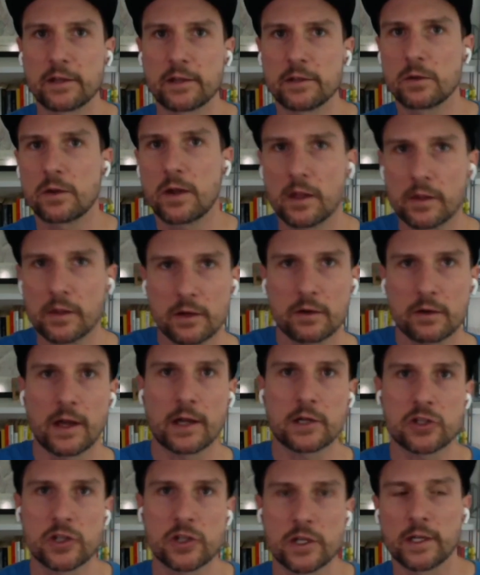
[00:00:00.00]
do color
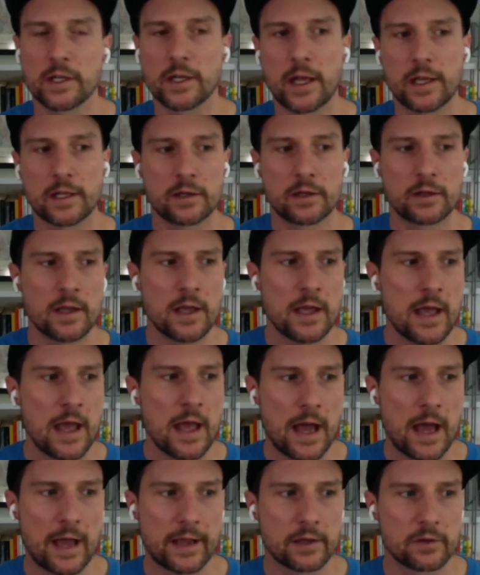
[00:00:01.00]
correction, and I
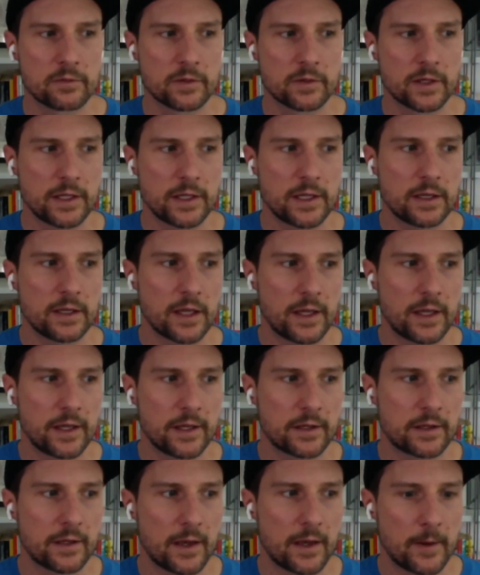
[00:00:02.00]
can really
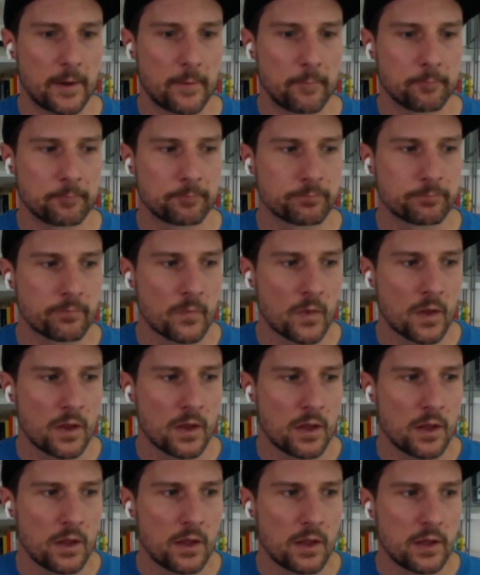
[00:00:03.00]
like,
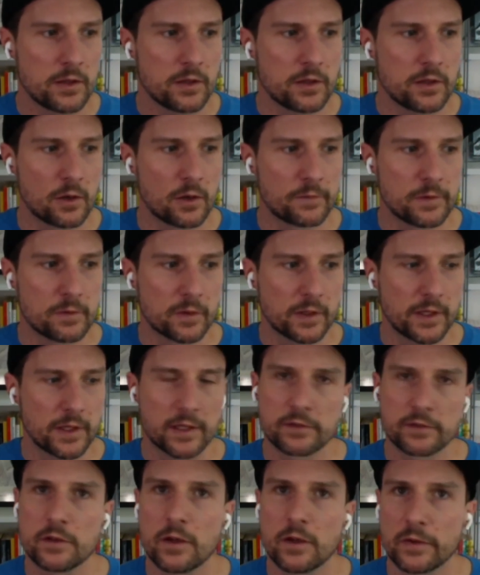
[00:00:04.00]
if you really
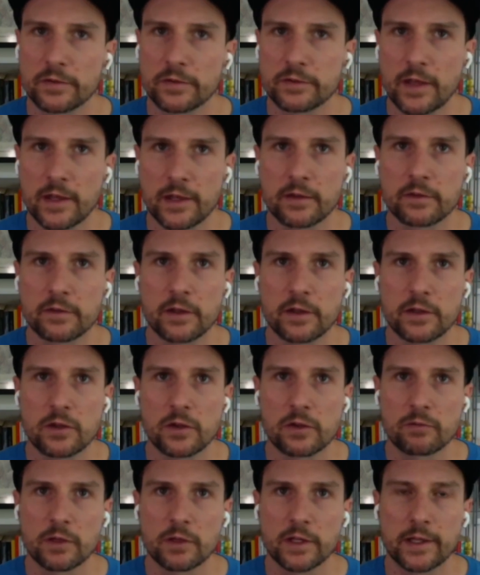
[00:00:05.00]
get to know the settings, like, you
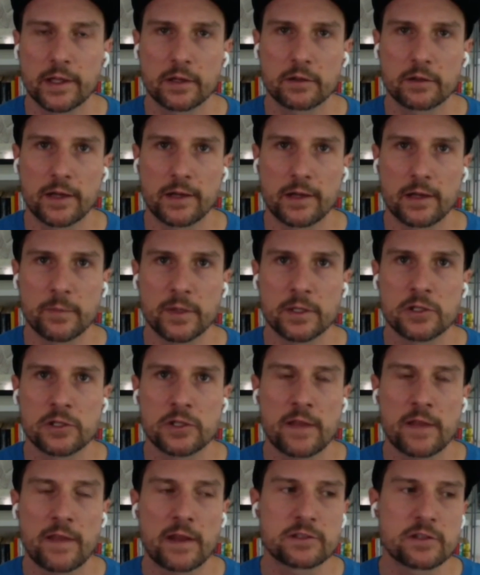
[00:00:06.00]
can really get a great image.
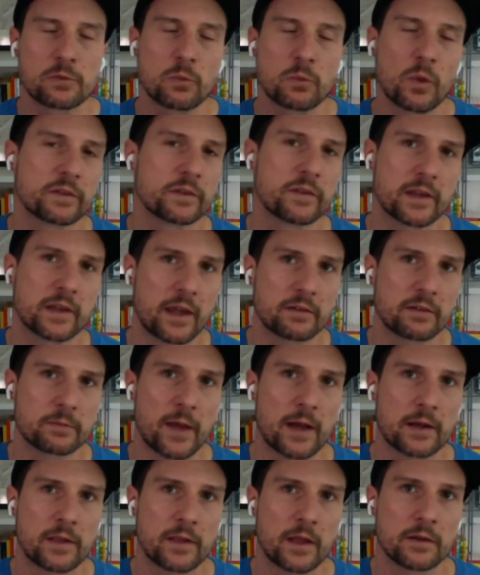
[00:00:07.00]
And that just wasn't the case
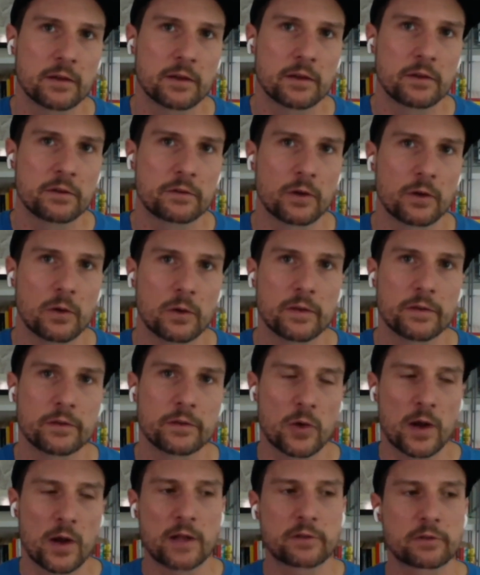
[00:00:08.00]
back then. So the
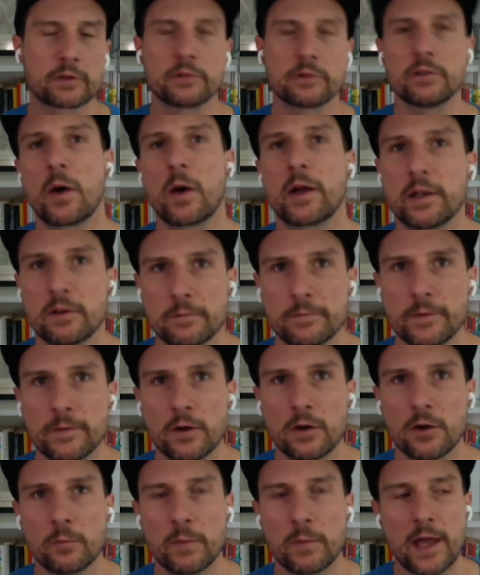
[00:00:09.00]
short answer is no, I didn't
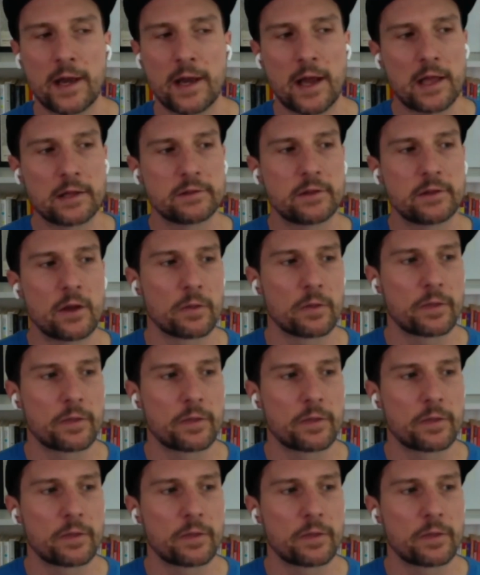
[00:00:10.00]
film. And I don't